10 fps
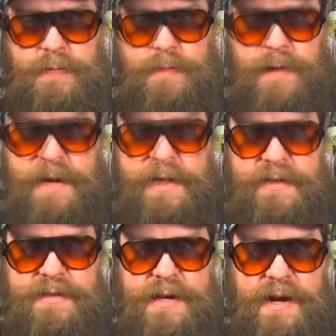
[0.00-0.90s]
Alright,
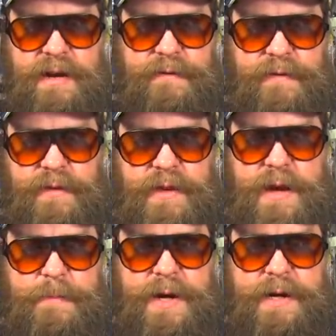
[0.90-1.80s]
inside of
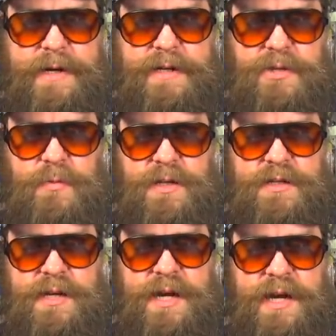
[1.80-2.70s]
that package
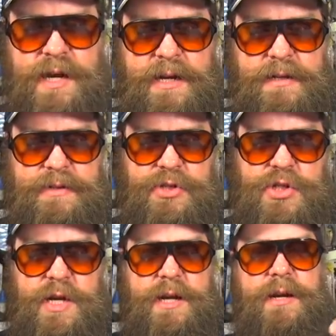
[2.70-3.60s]
was a
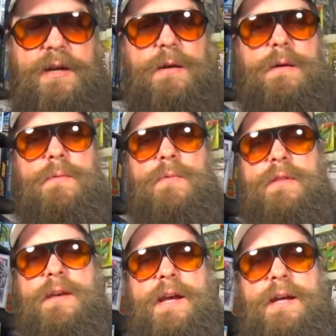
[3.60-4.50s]
jig
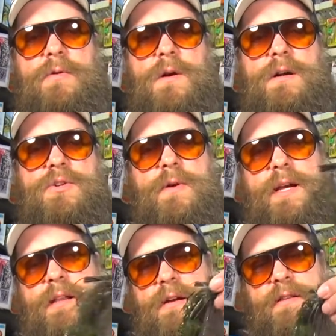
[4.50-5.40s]
with a craw
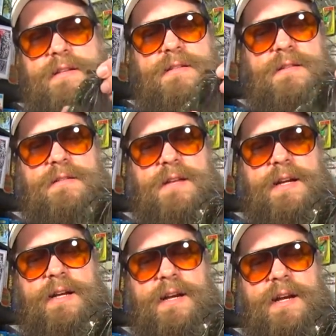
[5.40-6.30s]
trailer. This looks
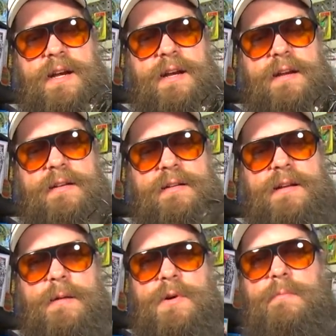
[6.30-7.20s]
like a
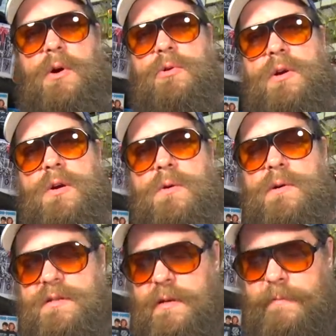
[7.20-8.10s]
Yamamoto
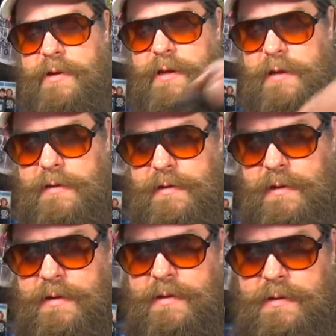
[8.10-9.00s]
or something.
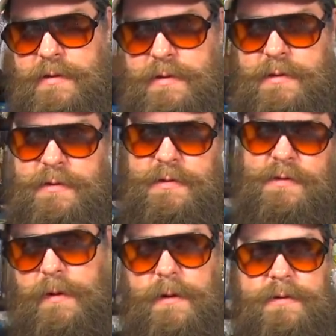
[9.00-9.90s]

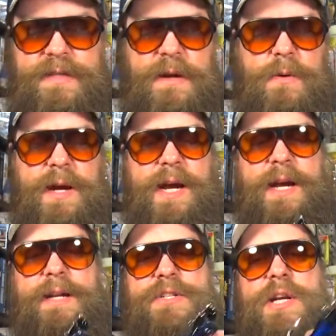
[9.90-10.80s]
Also
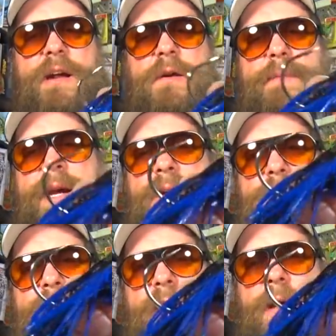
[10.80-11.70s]
a chatterbait
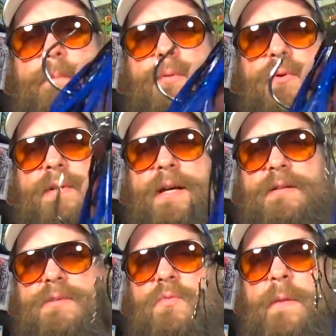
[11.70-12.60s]
with a
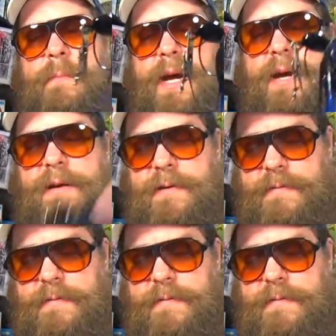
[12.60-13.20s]
boottail swim bait.